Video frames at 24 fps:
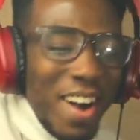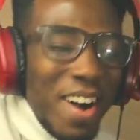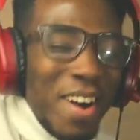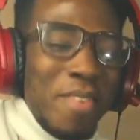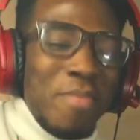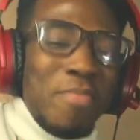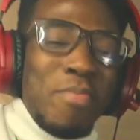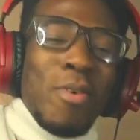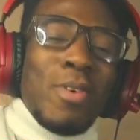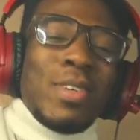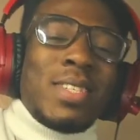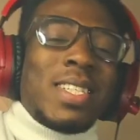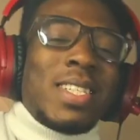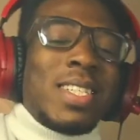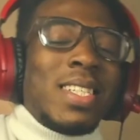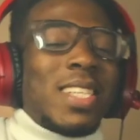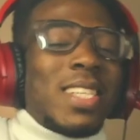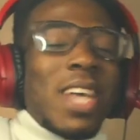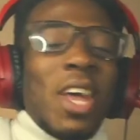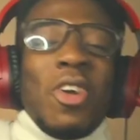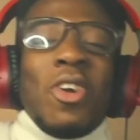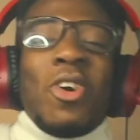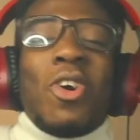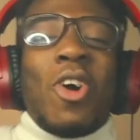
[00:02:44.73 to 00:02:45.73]
Broski
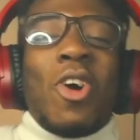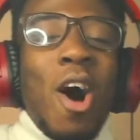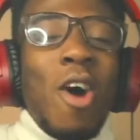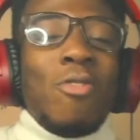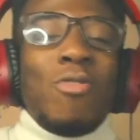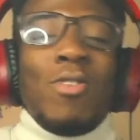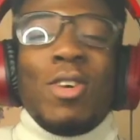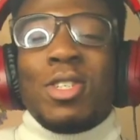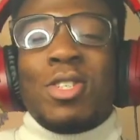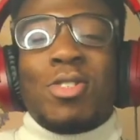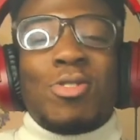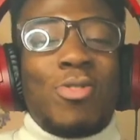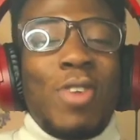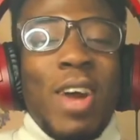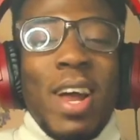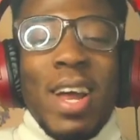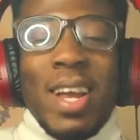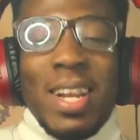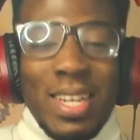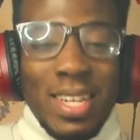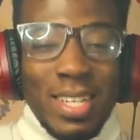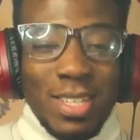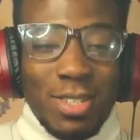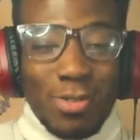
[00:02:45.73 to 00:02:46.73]
said you can't rush
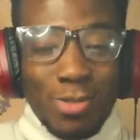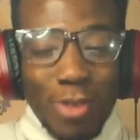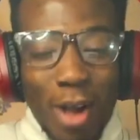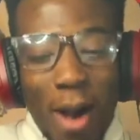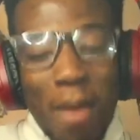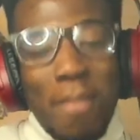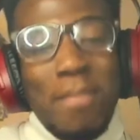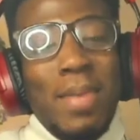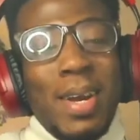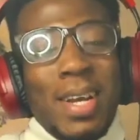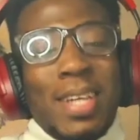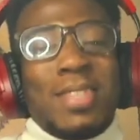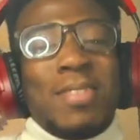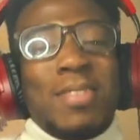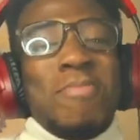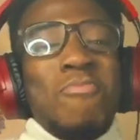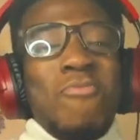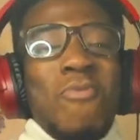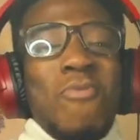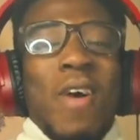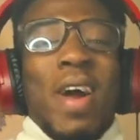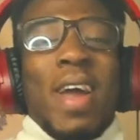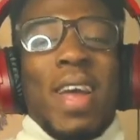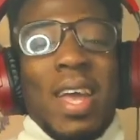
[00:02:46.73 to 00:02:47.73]
greatness, so I make
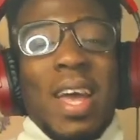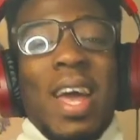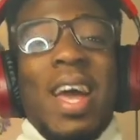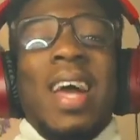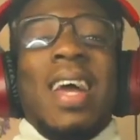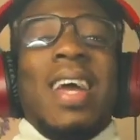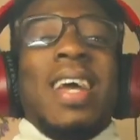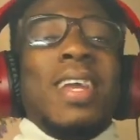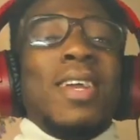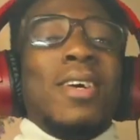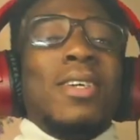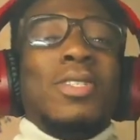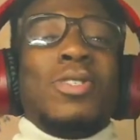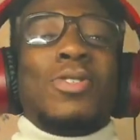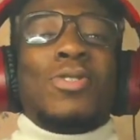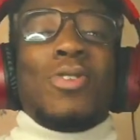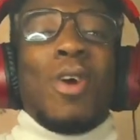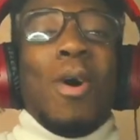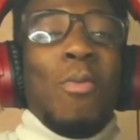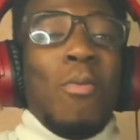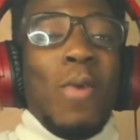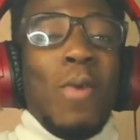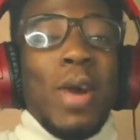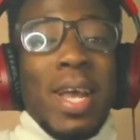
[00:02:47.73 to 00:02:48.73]
them wait. He don't
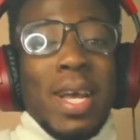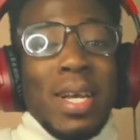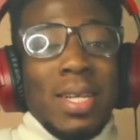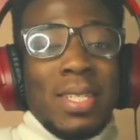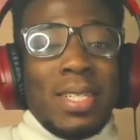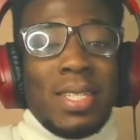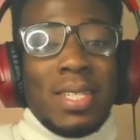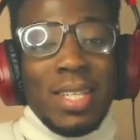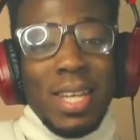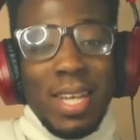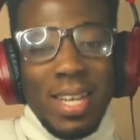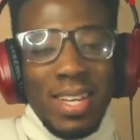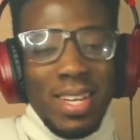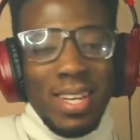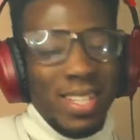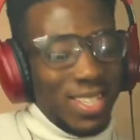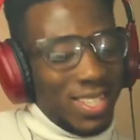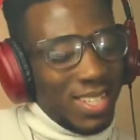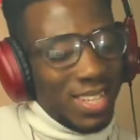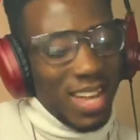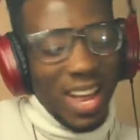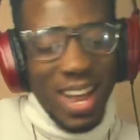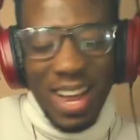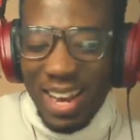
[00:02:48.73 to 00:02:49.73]
drop wait and see.
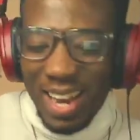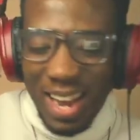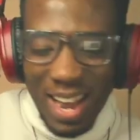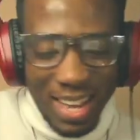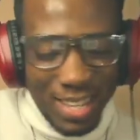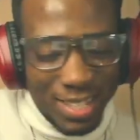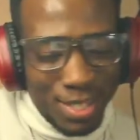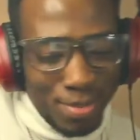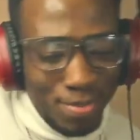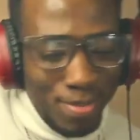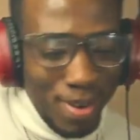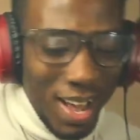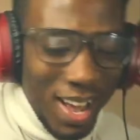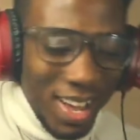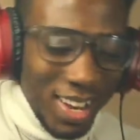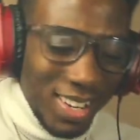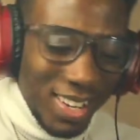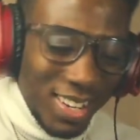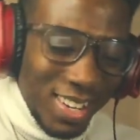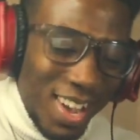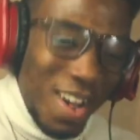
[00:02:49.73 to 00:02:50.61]
Say less, blood.